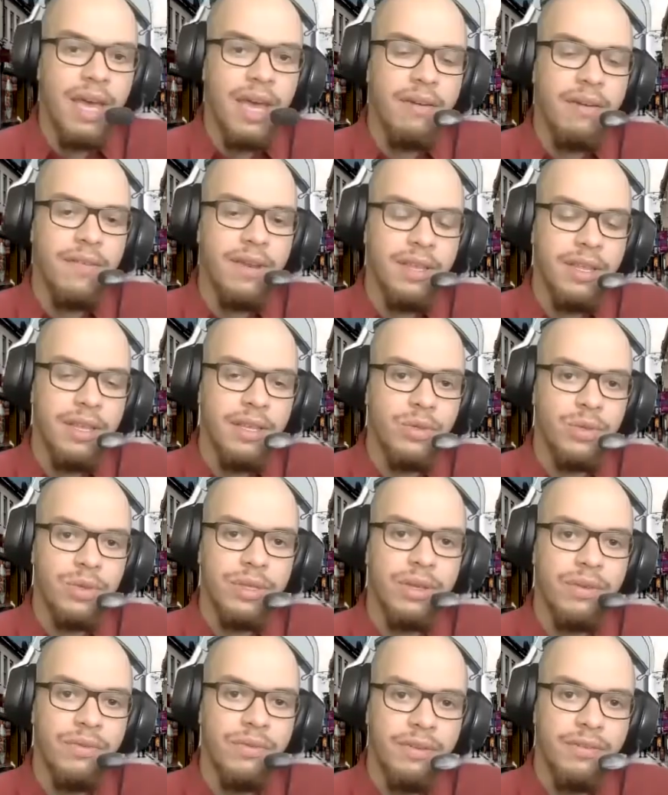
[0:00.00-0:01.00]
have any
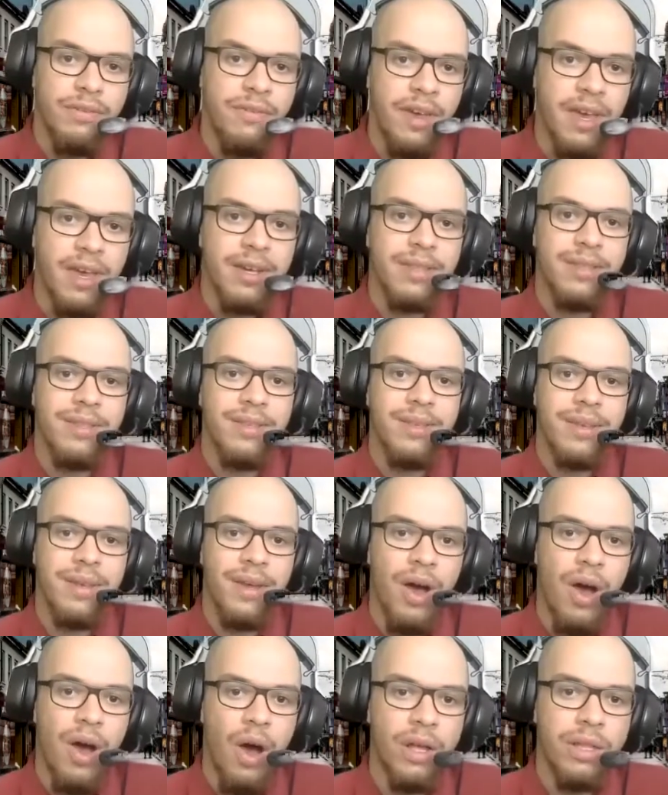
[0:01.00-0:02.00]
sort of effect
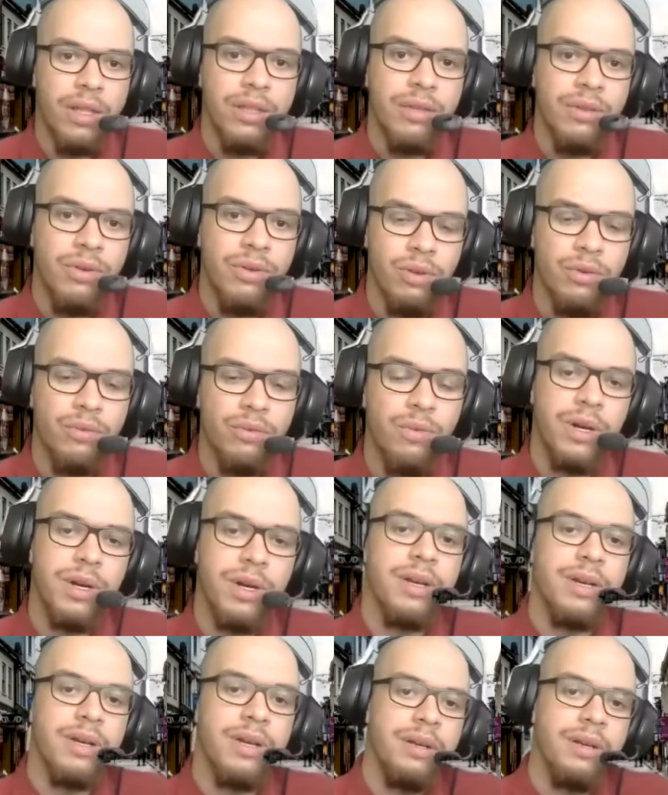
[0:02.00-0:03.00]
on your
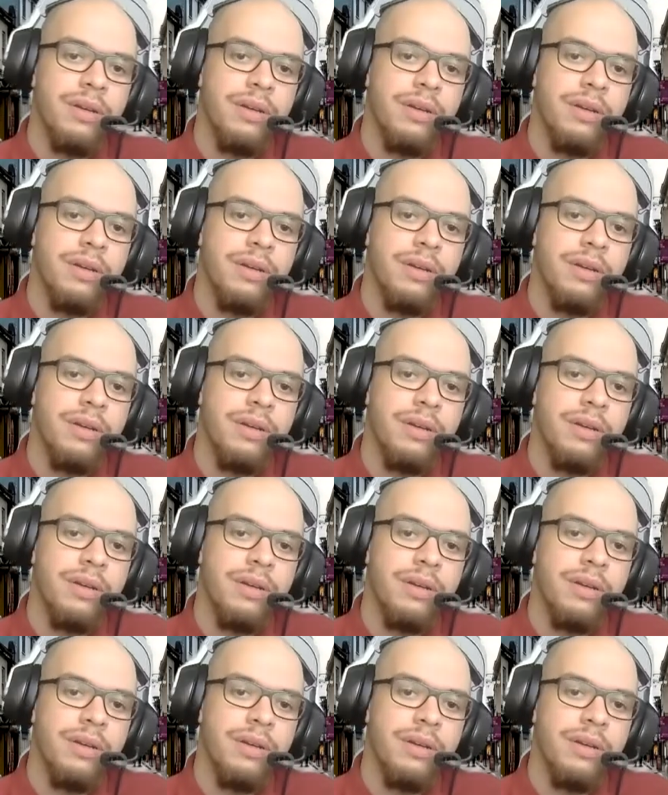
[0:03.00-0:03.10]
work?